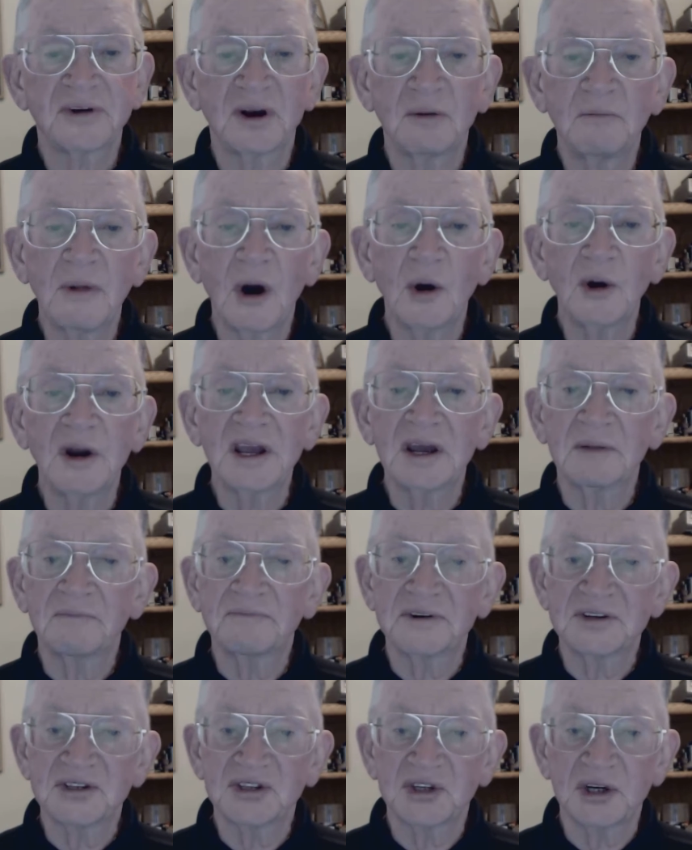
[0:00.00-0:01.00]
promoting
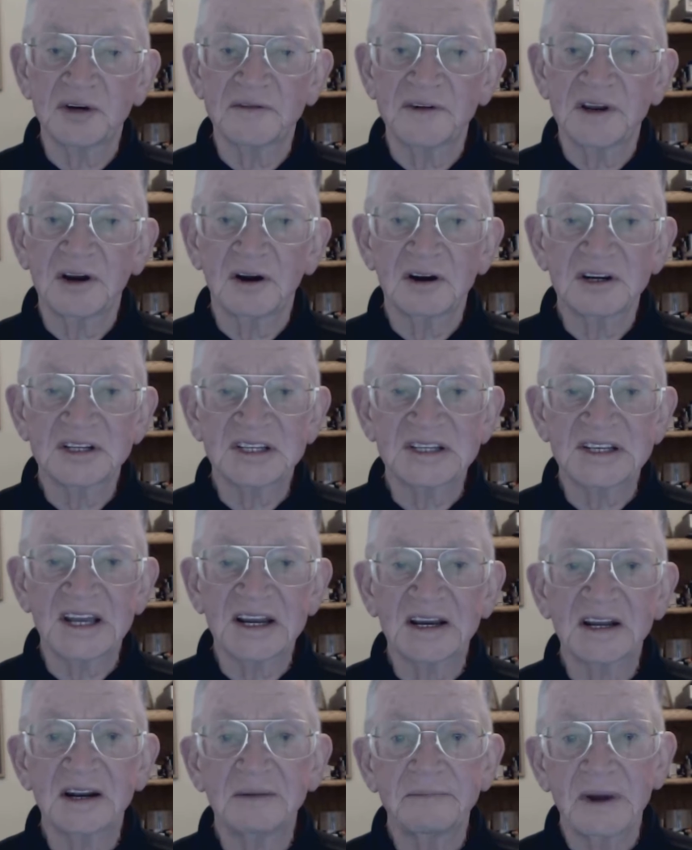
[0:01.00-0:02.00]
and preserving our
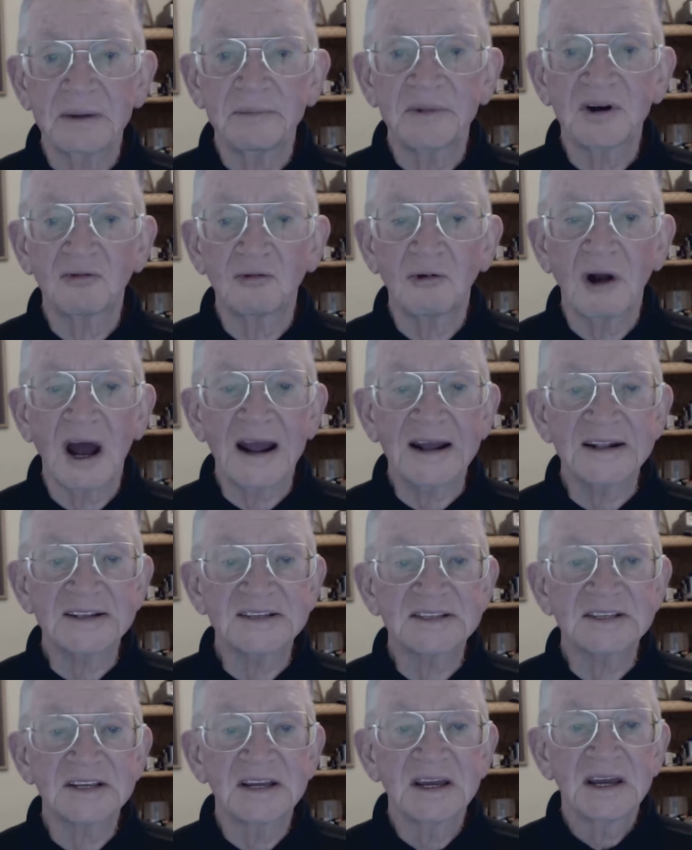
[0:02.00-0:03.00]
Second Amendment
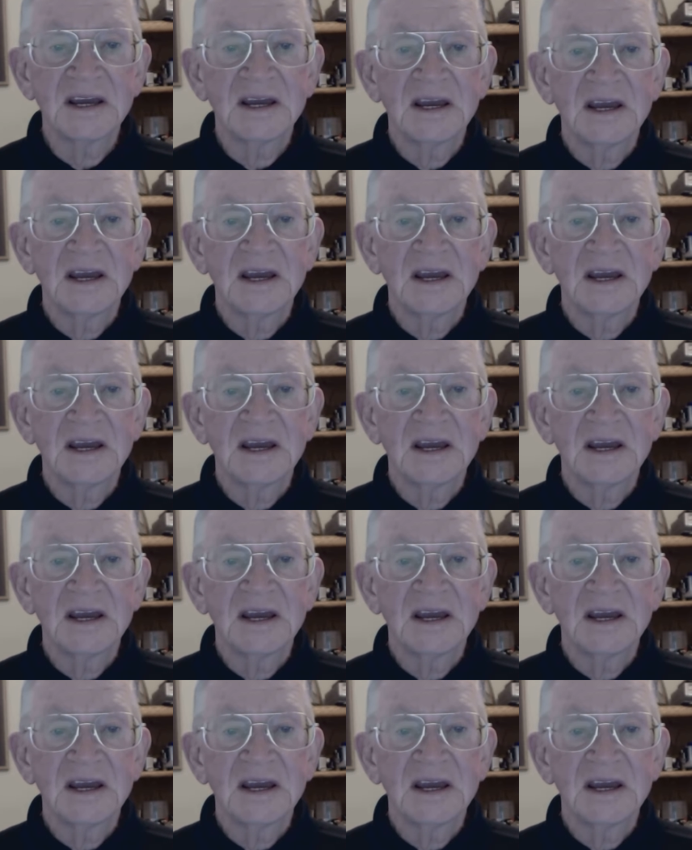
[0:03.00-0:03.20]
rights,